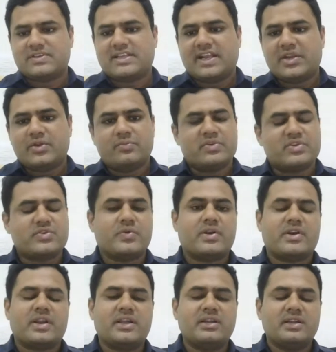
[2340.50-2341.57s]
Thank you, Mr.
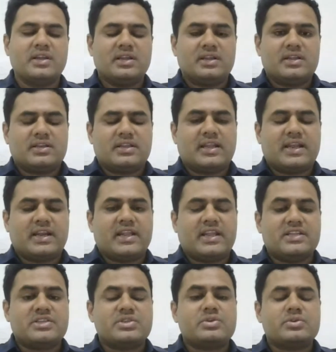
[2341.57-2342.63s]
Varna. The
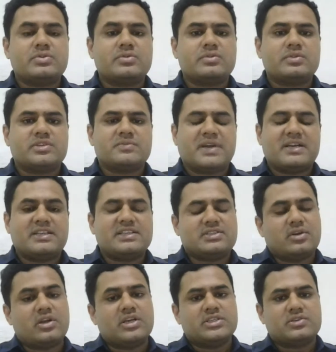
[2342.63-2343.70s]
idea is to spread this
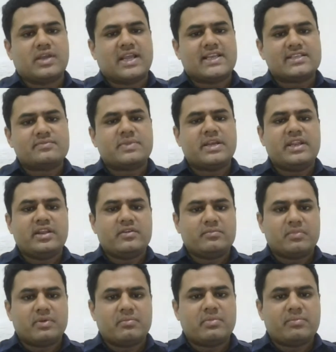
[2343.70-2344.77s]
knowledge to as many
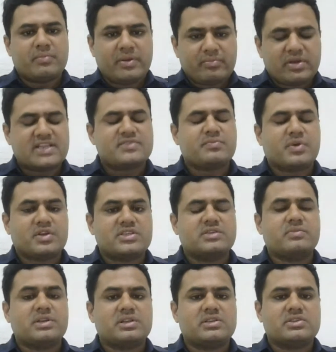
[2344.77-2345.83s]
people as
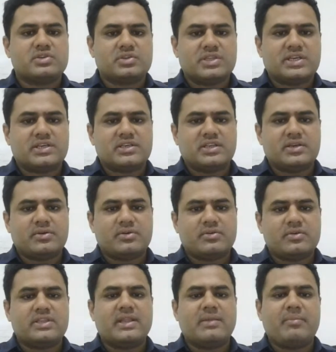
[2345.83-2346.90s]
possible, so that
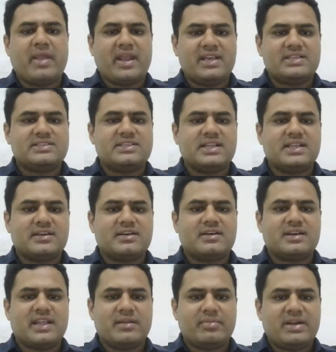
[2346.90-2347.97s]
they manage their
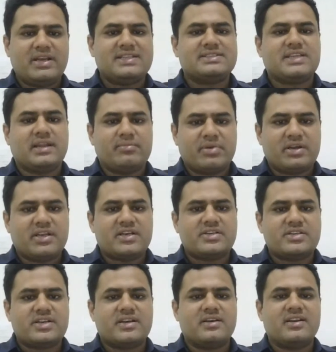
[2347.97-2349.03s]
diabetes,
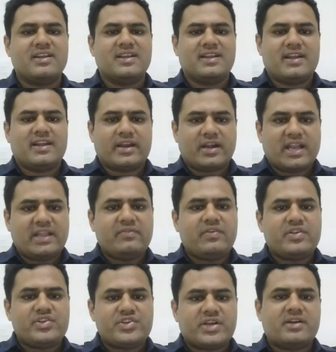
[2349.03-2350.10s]
hypertension, and life
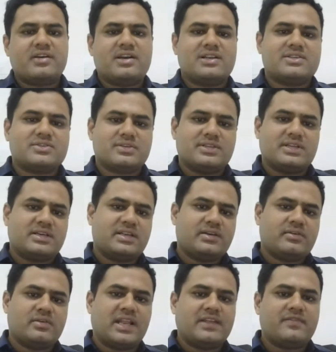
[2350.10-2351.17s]
in general, so that
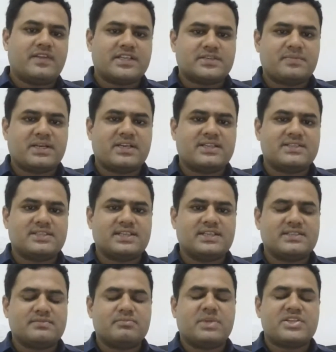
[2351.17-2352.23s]
life expectancy
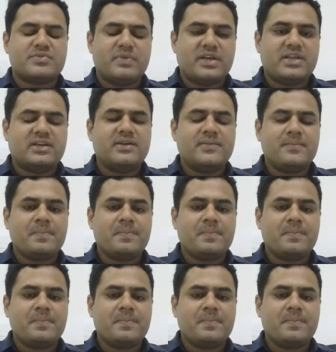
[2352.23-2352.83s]
is much better.